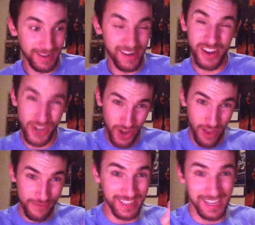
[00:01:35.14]
Touch
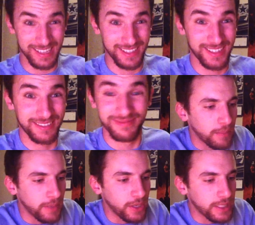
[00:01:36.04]
of class.
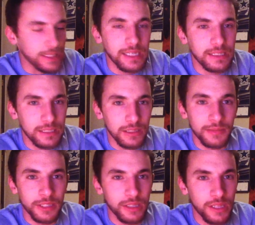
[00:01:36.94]
I mean, you can taste the
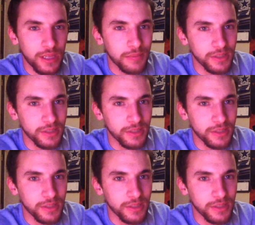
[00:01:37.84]
lemon lime,